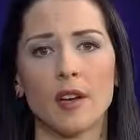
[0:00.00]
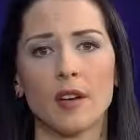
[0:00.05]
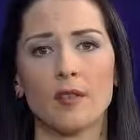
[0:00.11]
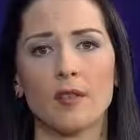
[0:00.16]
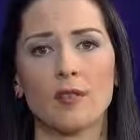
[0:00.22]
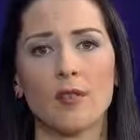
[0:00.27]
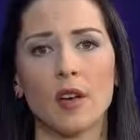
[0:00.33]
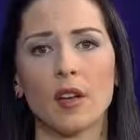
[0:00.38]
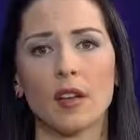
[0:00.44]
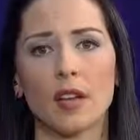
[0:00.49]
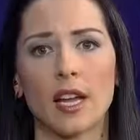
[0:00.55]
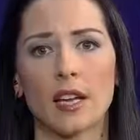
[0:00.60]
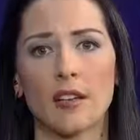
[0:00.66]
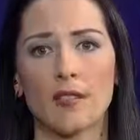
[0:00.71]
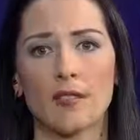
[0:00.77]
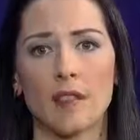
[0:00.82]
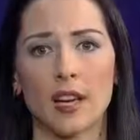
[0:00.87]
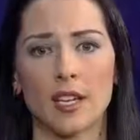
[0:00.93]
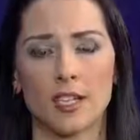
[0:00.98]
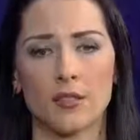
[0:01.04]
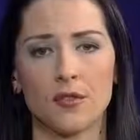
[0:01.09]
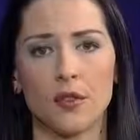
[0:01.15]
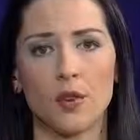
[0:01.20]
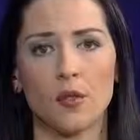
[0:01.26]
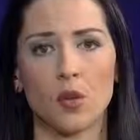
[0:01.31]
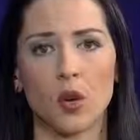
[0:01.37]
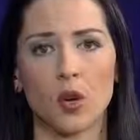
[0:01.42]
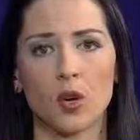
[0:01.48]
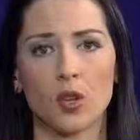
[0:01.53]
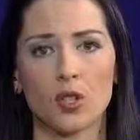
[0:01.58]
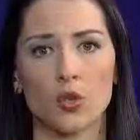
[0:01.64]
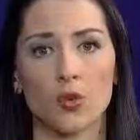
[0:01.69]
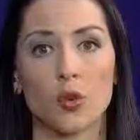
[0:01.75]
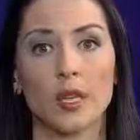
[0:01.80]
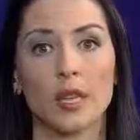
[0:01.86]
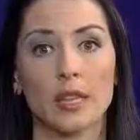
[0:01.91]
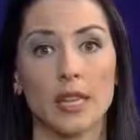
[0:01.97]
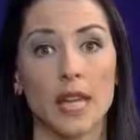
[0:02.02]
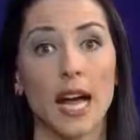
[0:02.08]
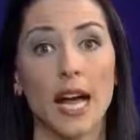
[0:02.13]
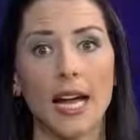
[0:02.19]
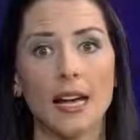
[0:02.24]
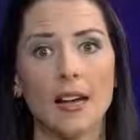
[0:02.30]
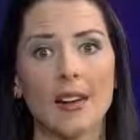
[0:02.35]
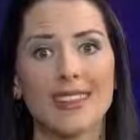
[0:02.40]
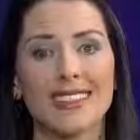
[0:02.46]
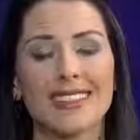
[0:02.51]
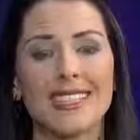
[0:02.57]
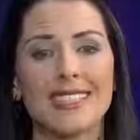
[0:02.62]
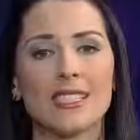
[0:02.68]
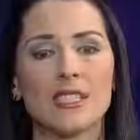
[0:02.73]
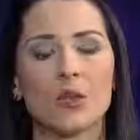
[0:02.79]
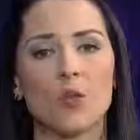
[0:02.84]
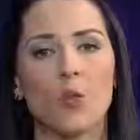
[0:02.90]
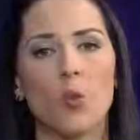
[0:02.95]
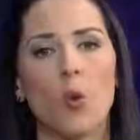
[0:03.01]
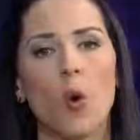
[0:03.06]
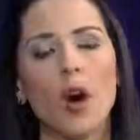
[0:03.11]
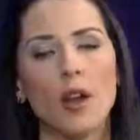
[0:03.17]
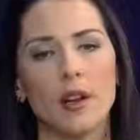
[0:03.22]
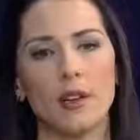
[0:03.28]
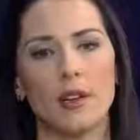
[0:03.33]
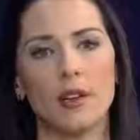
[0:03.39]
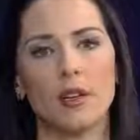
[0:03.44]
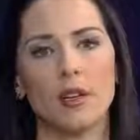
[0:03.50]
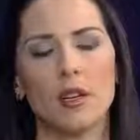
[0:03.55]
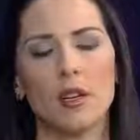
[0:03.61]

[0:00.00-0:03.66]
of frontline fast food workers rely on at least one